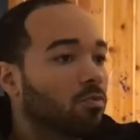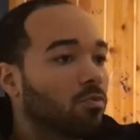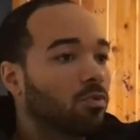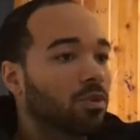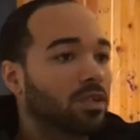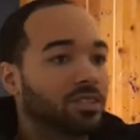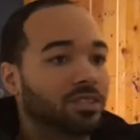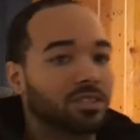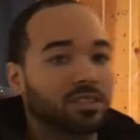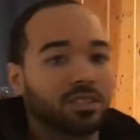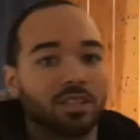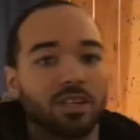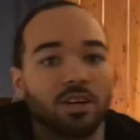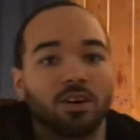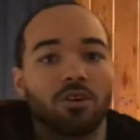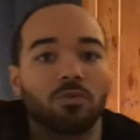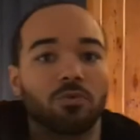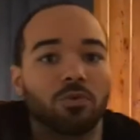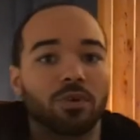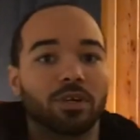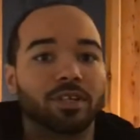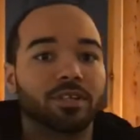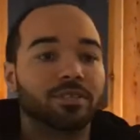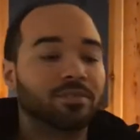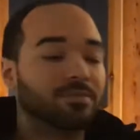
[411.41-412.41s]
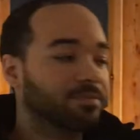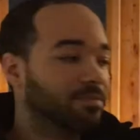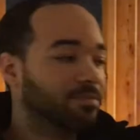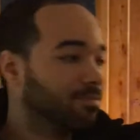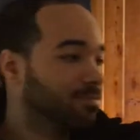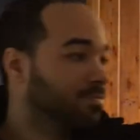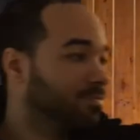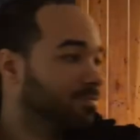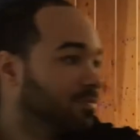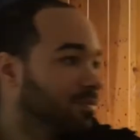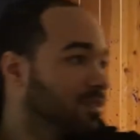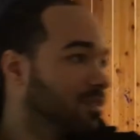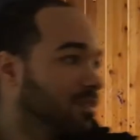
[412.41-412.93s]
the ones to go with
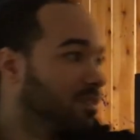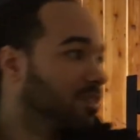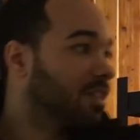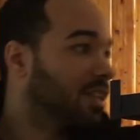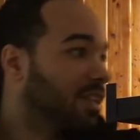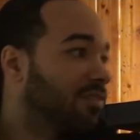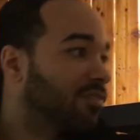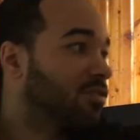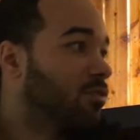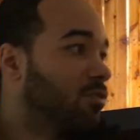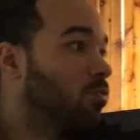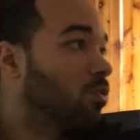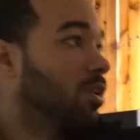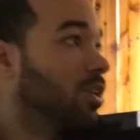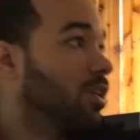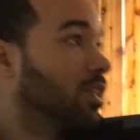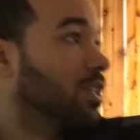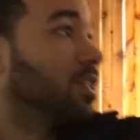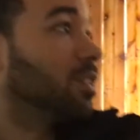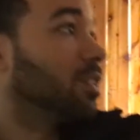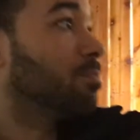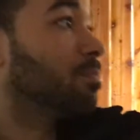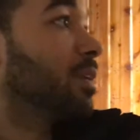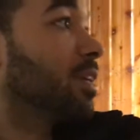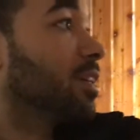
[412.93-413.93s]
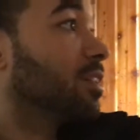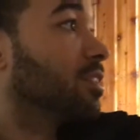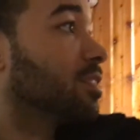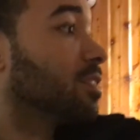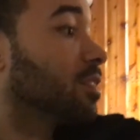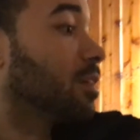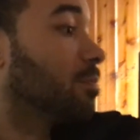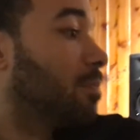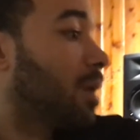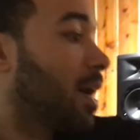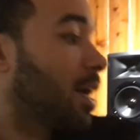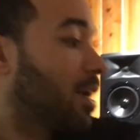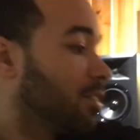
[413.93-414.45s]
if you want a good pair
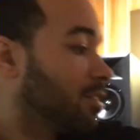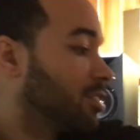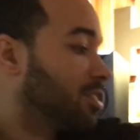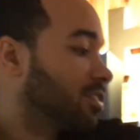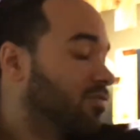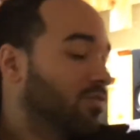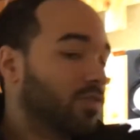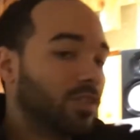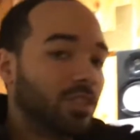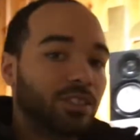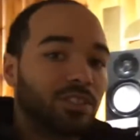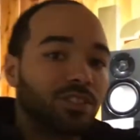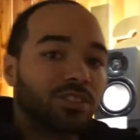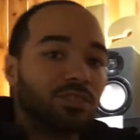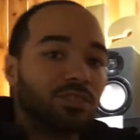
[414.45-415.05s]
of monitors for your